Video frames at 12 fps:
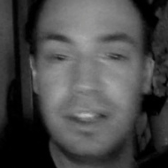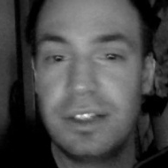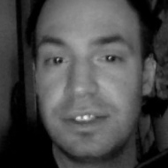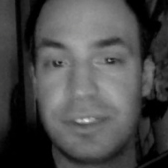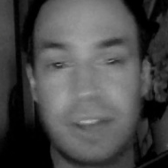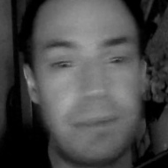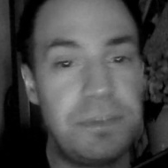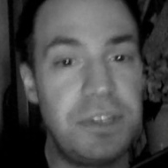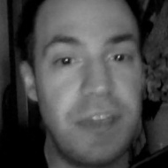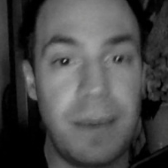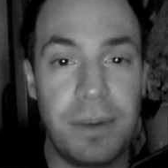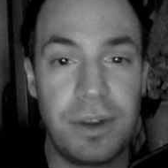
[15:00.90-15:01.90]
some
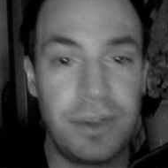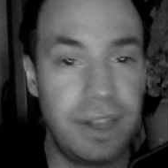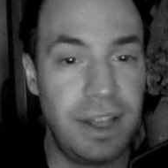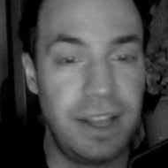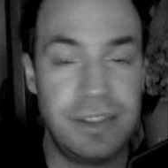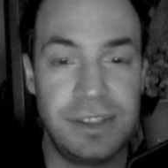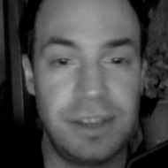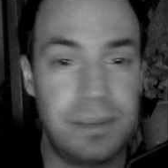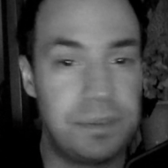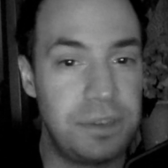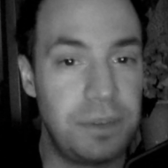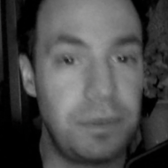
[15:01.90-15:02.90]
demo that ends up
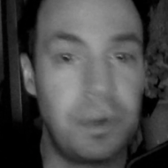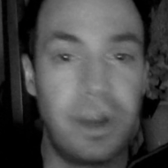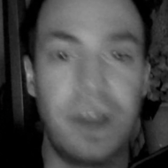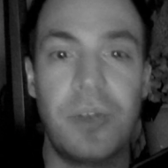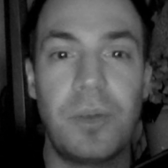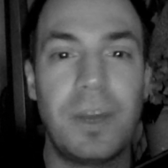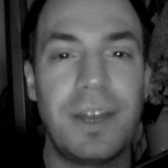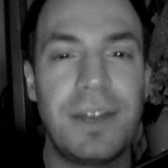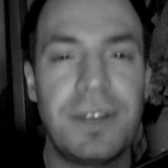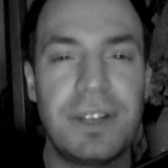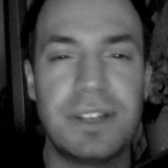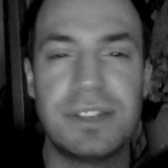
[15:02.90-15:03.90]
somewhere,
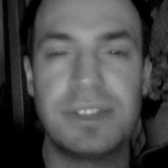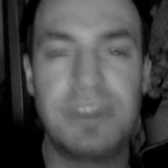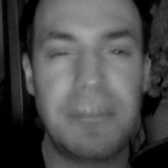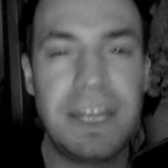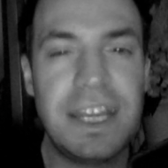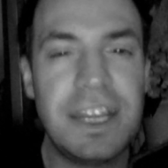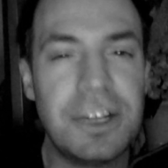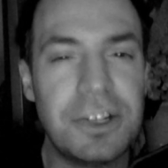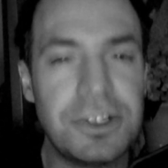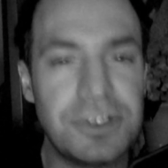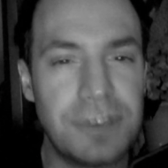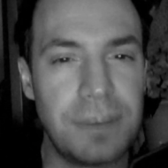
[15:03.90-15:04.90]
whatever it is. Somebody
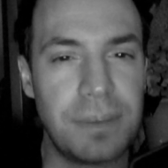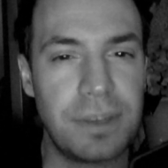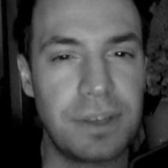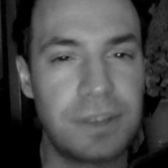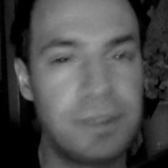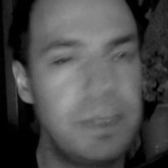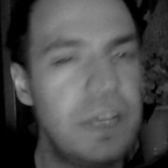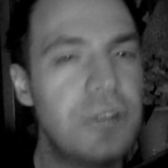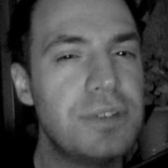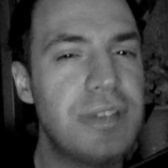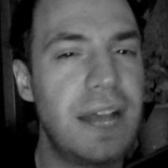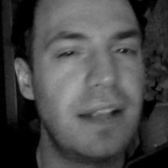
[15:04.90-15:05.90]
hears something, somebody
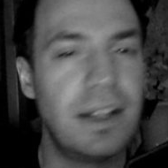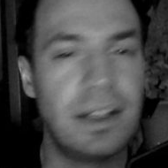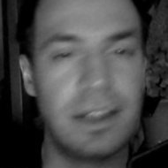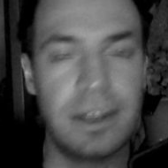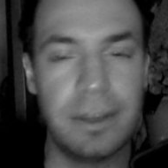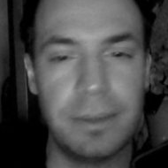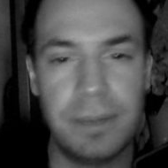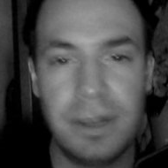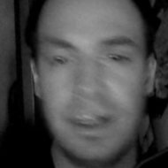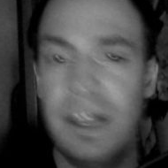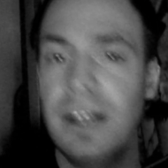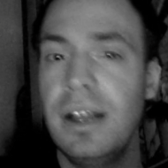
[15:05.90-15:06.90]
goes out on a limb.
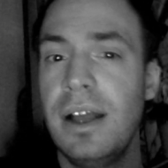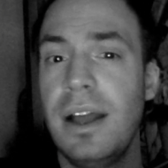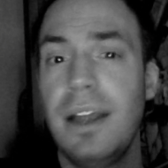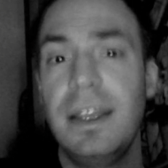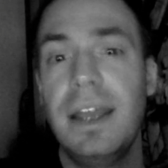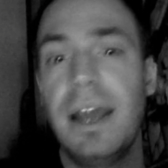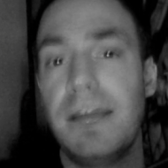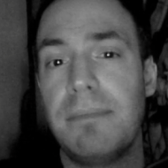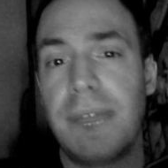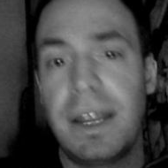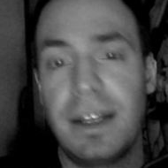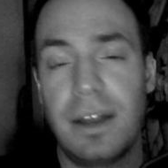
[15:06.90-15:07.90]
Yeah, it
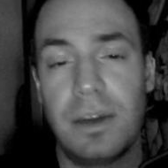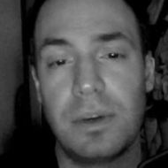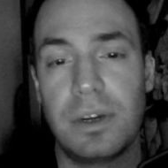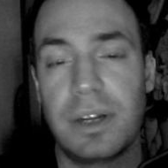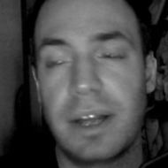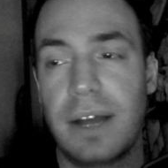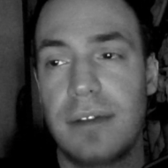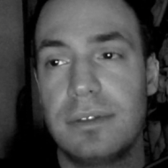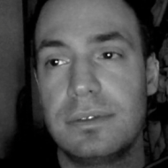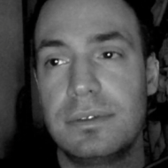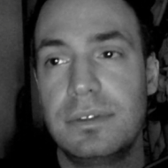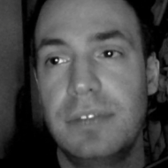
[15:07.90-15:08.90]
might not work out.
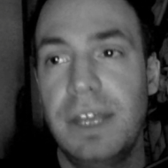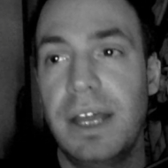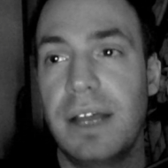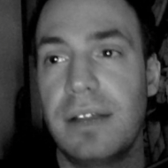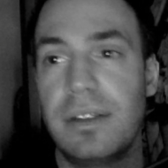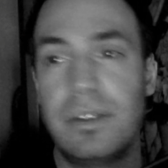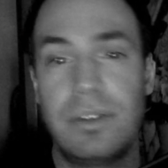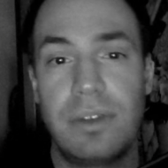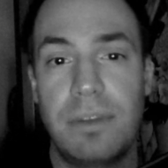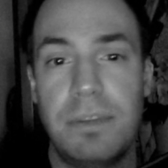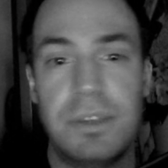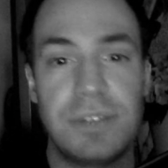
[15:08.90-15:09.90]
Yeah,
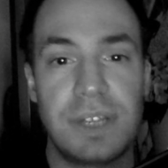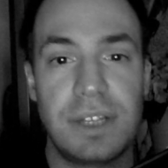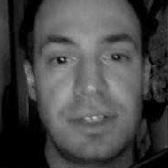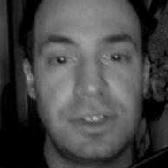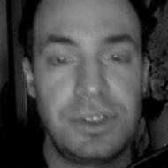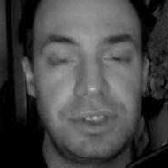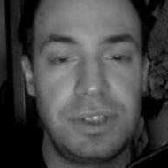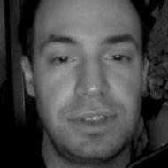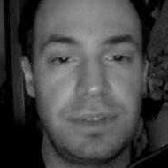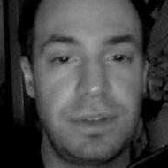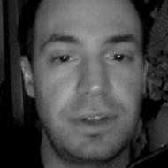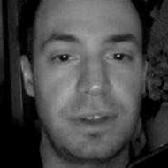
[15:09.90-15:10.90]
the music industry is
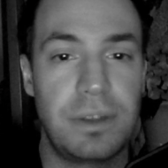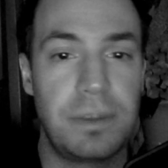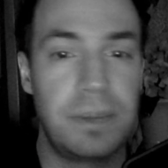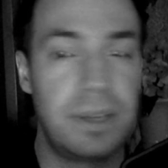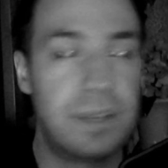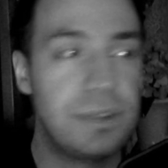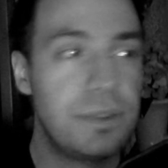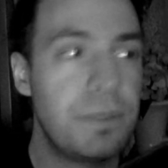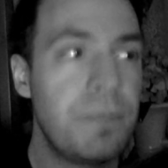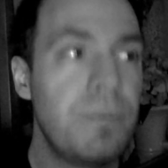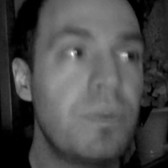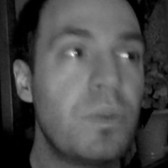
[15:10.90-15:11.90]
a fucked up place.
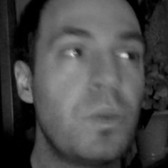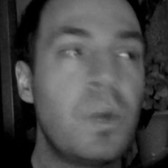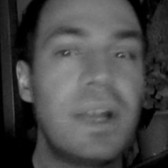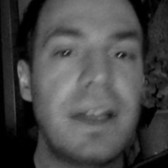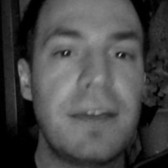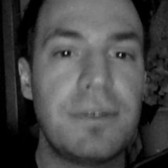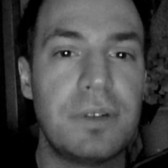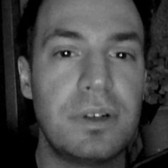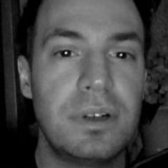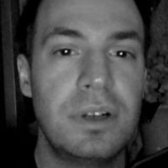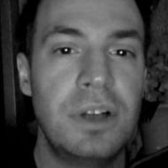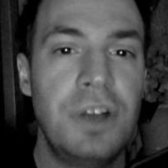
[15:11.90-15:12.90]

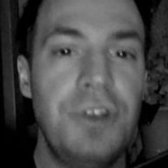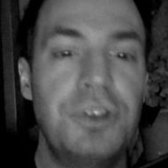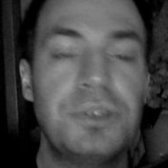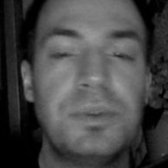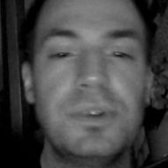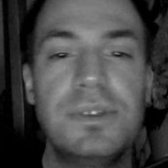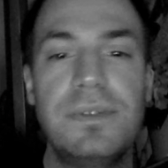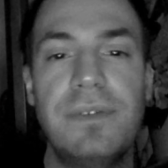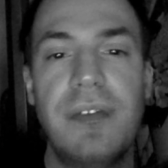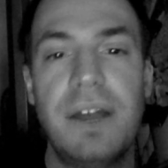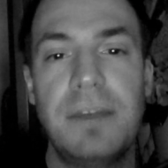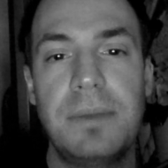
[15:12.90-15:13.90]
Whatever. You're supposed to
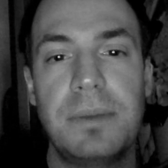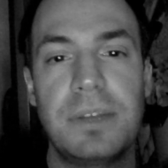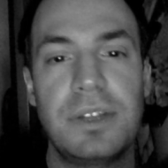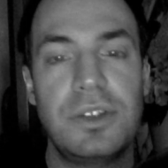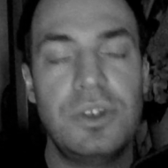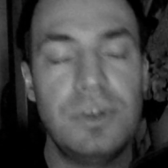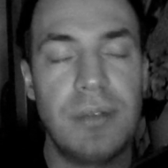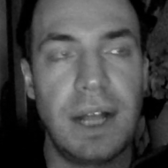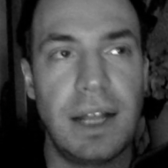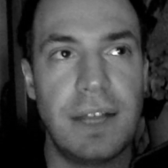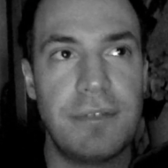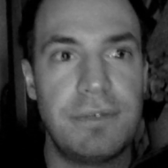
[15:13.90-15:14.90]
find people that do
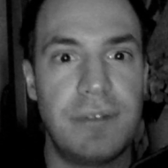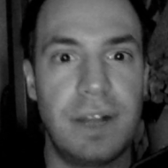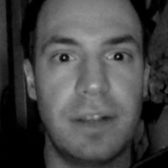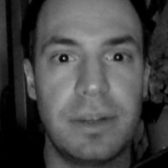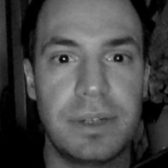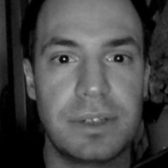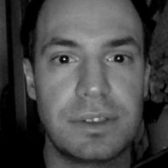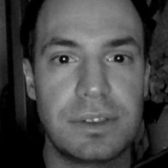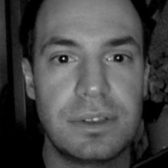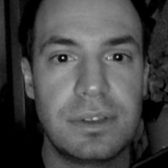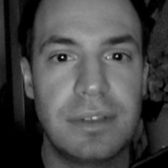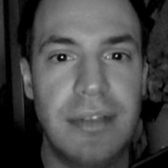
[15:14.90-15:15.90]
not have
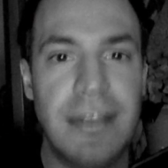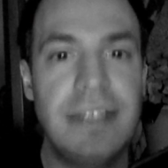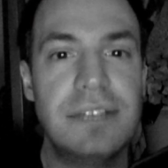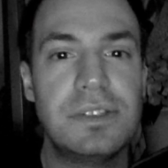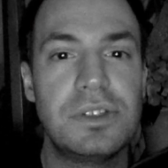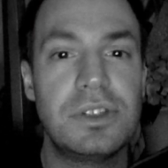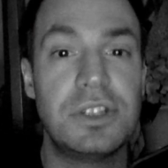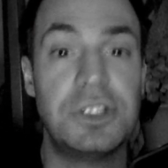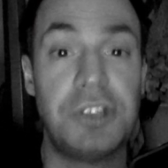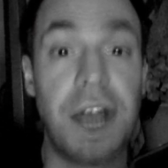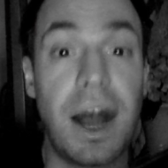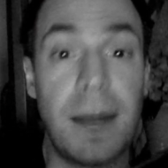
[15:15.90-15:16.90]
followings. That is the
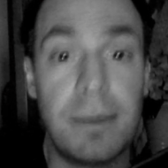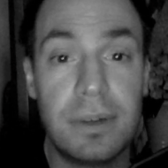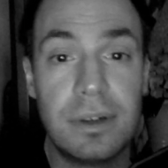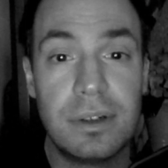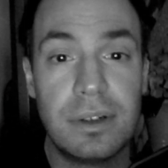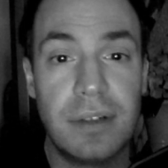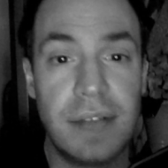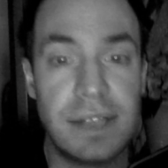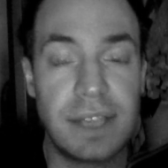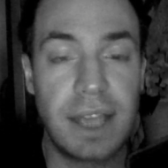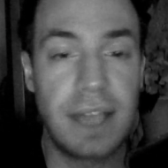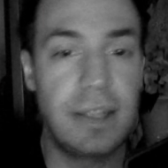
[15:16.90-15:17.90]
job
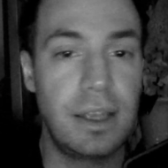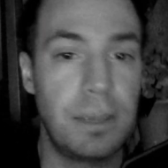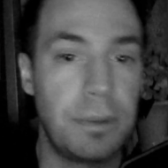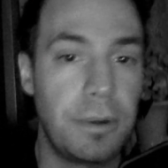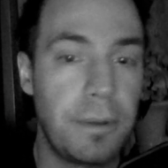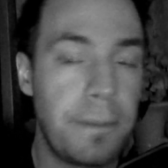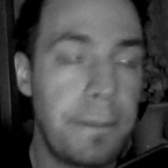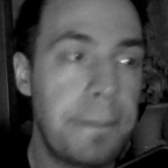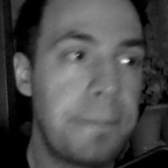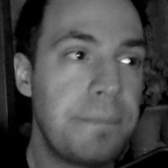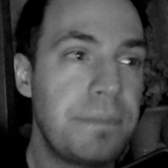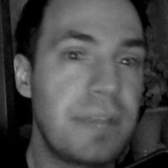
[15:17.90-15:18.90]
as a gatekeeper.
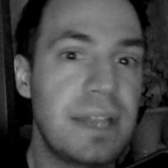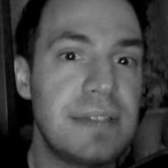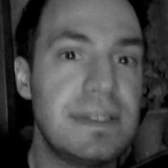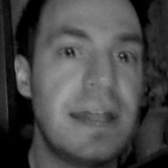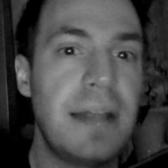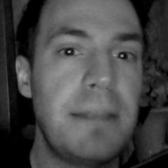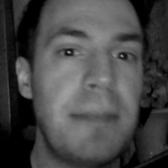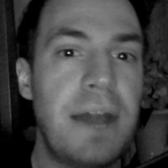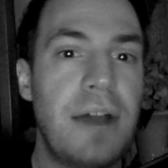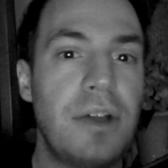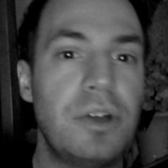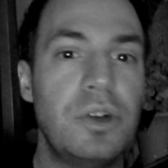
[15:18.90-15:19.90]
It's not
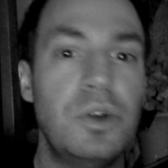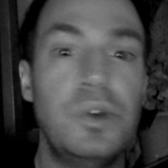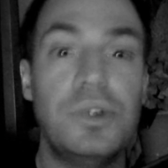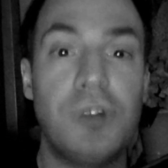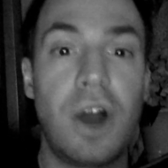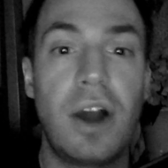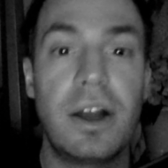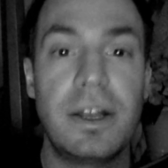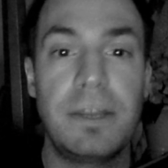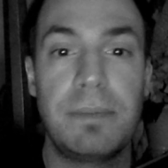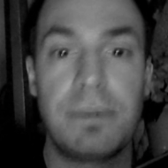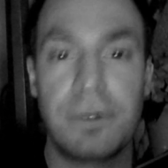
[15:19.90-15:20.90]
about who's
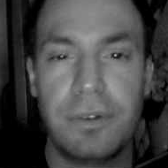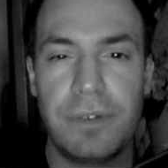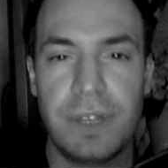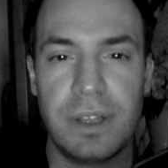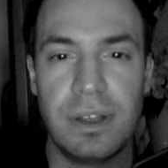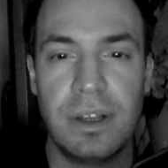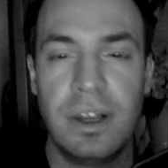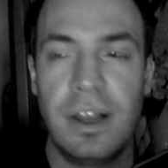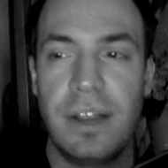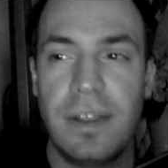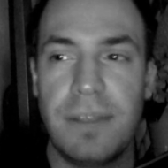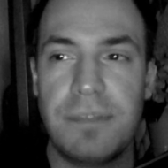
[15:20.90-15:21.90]
already proven
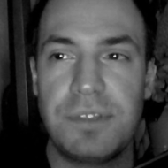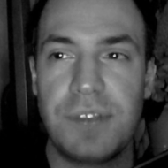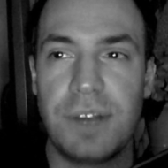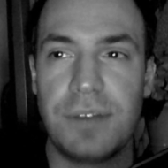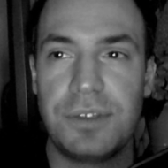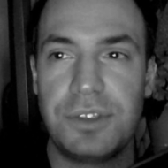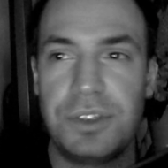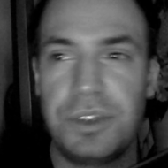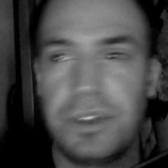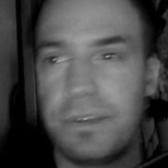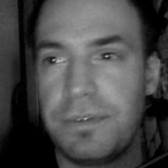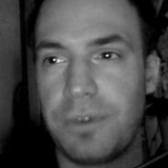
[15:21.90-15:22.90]
themselves to
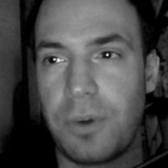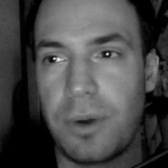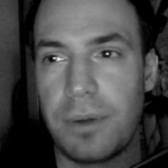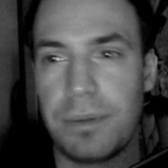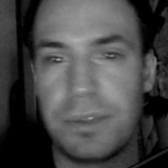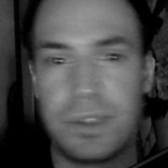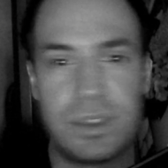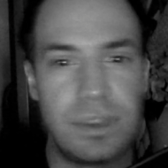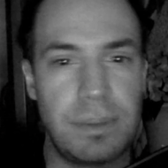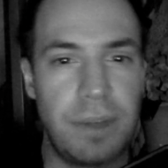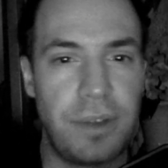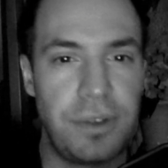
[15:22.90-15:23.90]
conform to
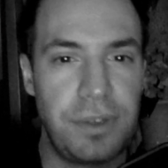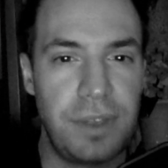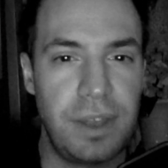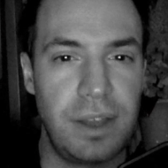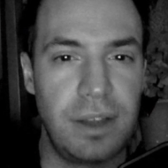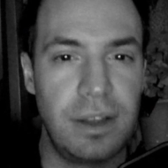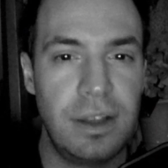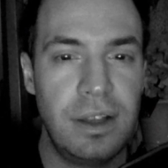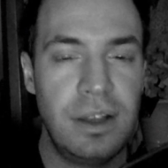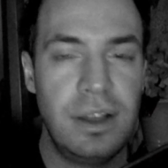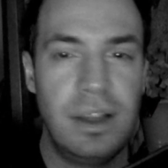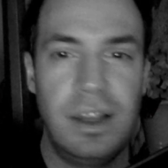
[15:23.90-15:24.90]
some other thing
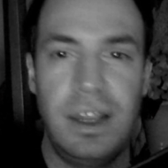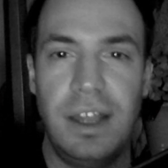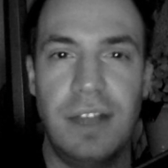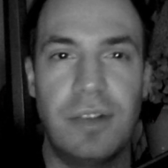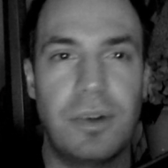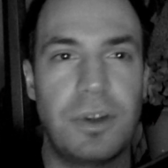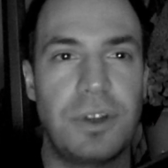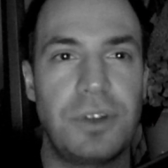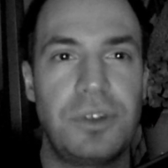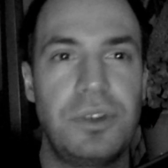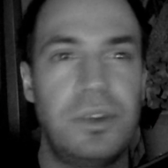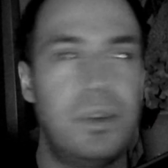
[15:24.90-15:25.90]
in order
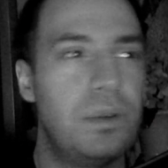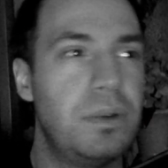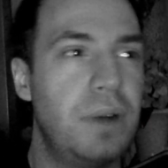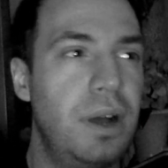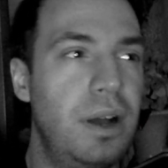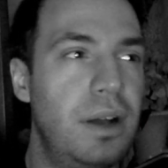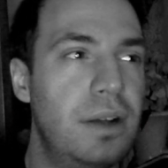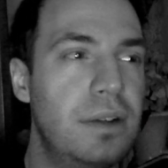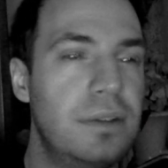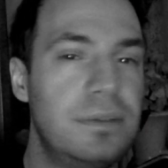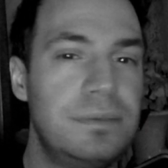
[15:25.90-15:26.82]
to